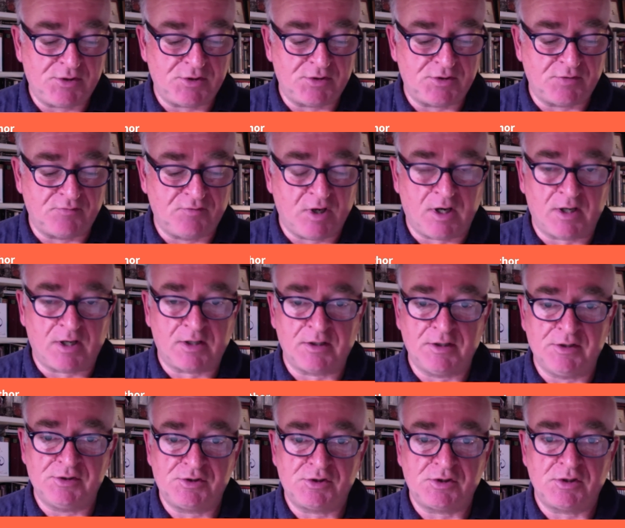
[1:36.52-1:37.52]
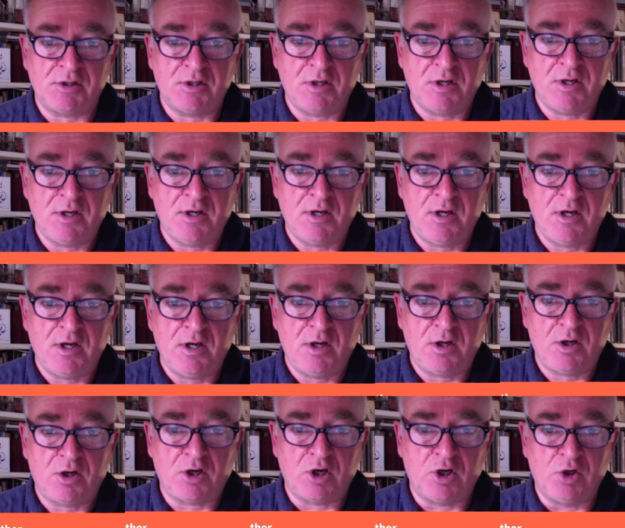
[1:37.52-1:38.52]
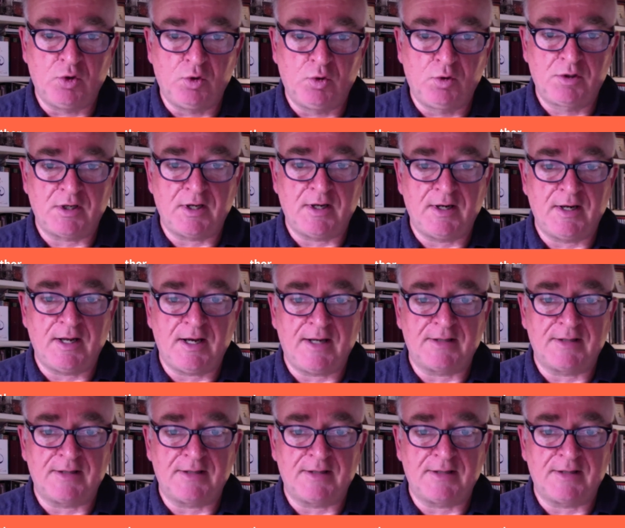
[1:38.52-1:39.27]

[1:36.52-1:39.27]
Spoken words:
of darkness, cold and utter